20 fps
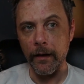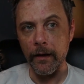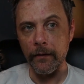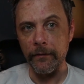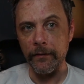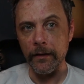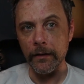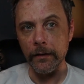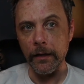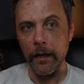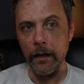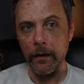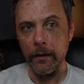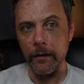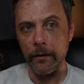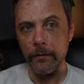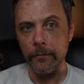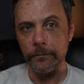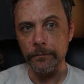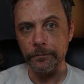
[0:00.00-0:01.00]
feel
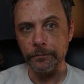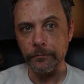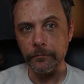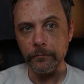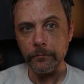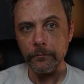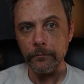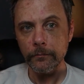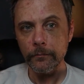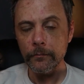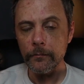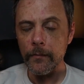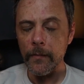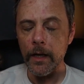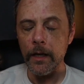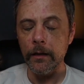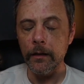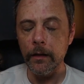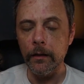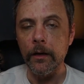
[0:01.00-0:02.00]
like,
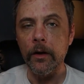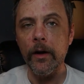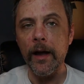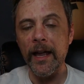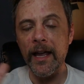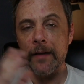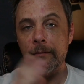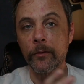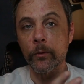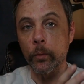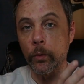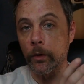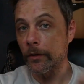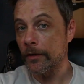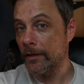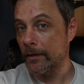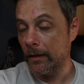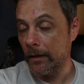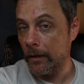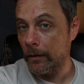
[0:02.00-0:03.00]
I have it
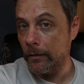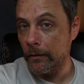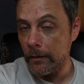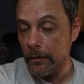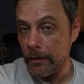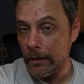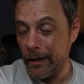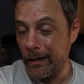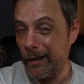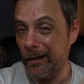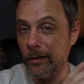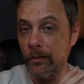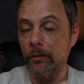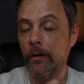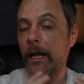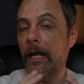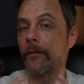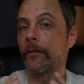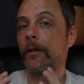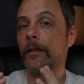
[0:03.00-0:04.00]
worse than others, and I don't
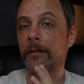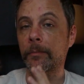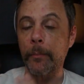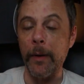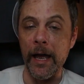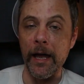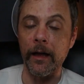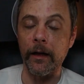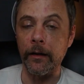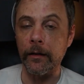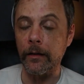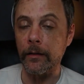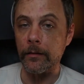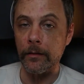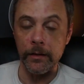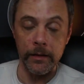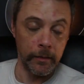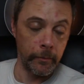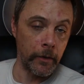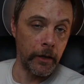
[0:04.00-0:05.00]
have it as bad
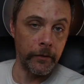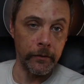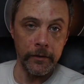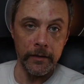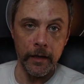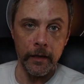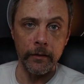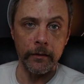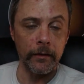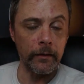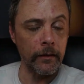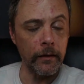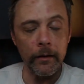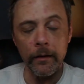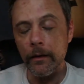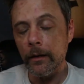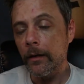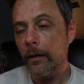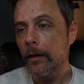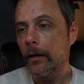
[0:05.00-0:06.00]
as some others out there.
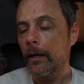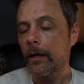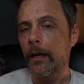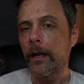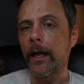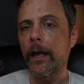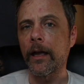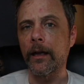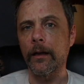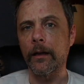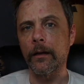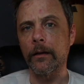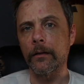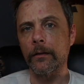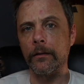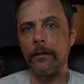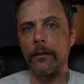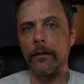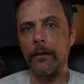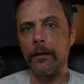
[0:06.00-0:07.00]

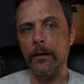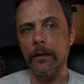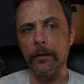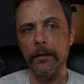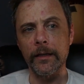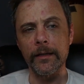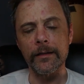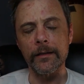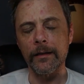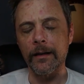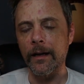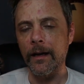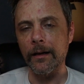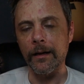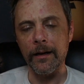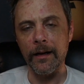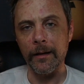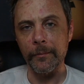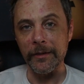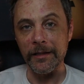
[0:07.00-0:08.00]
And it's not a
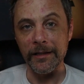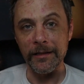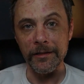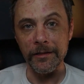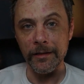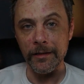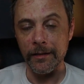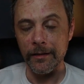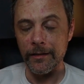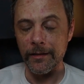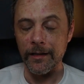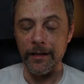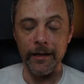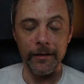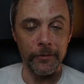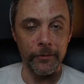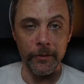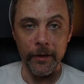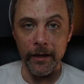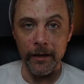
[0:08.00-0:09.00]
competition. It's
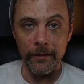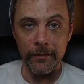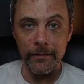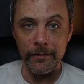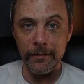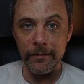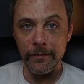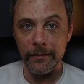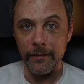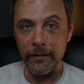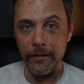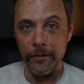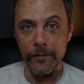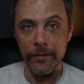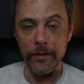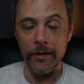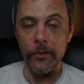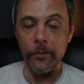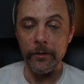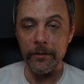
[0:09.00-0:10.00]
not a race.
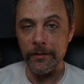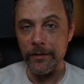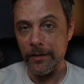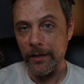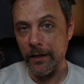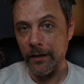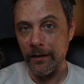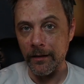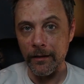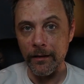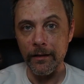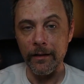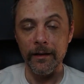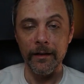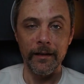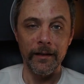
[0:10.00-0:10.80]
There's no one saying,